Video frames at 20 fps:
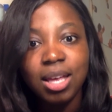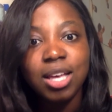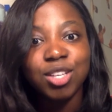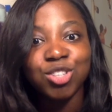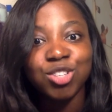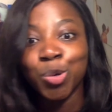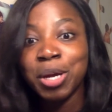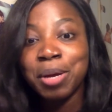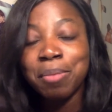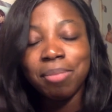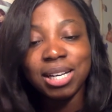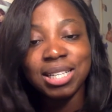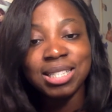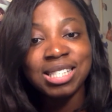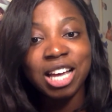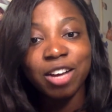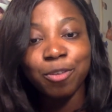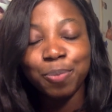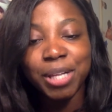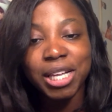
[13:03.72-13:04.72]
So he must
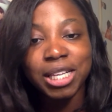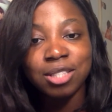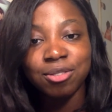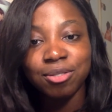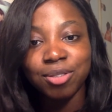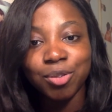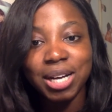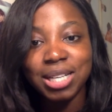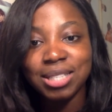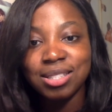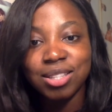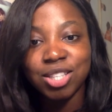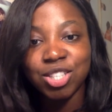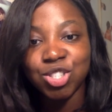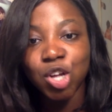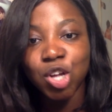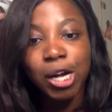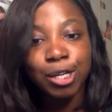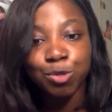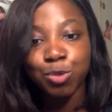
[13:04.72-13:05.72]
have plans for the rest of the
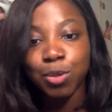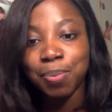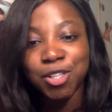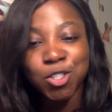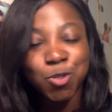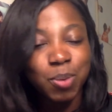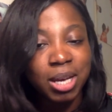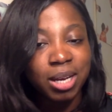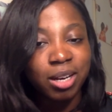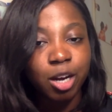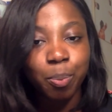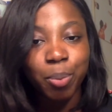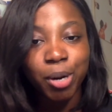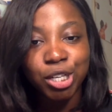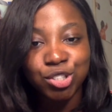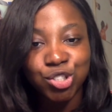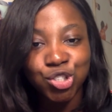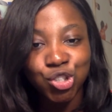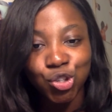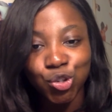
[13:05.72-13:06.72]
songs. We must be getting a
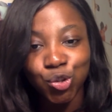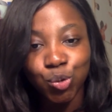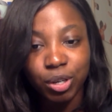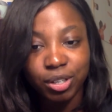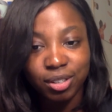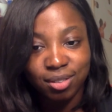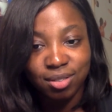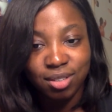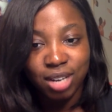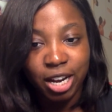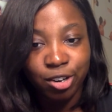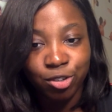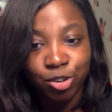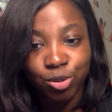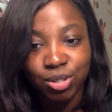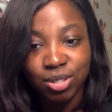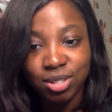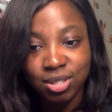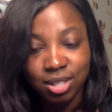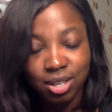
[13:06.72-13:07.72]
part two. And I don't know
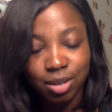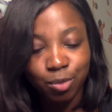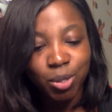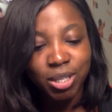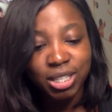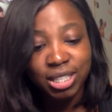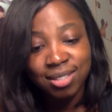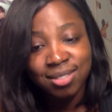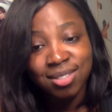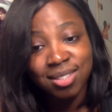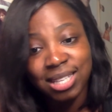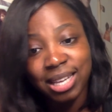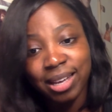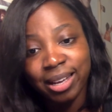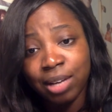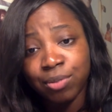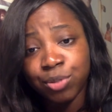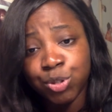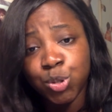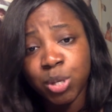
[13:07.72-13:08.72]
this. Well, it is the second
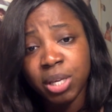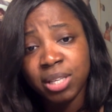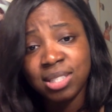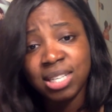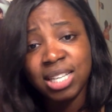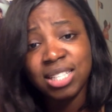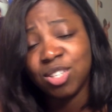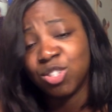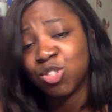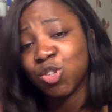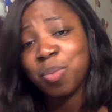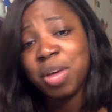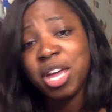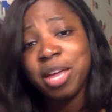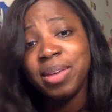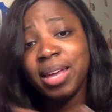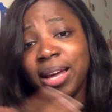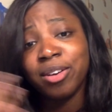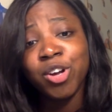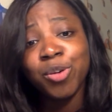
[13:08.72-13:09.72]
half of 2018. So
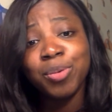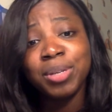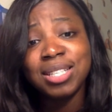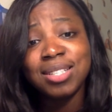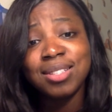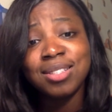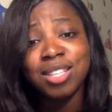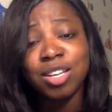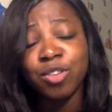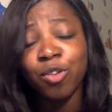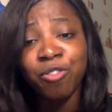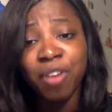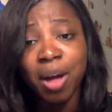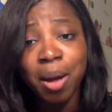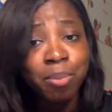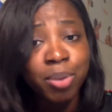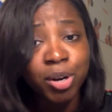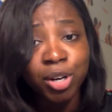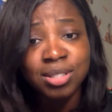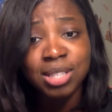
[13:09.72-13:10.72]
maybe, I don't know, in
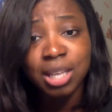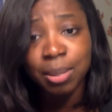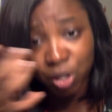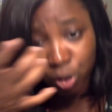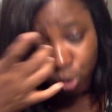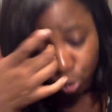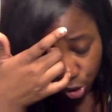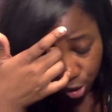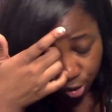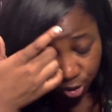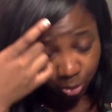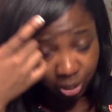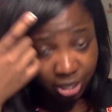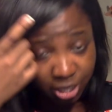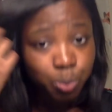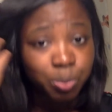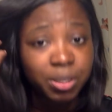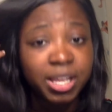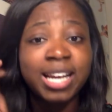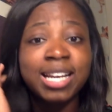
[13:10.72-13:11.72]
November or something. Who knows what
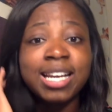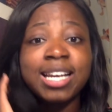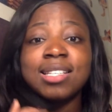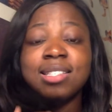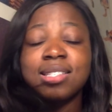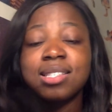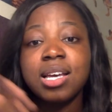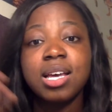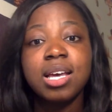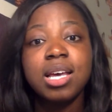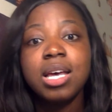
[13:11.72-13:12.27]
his plan is?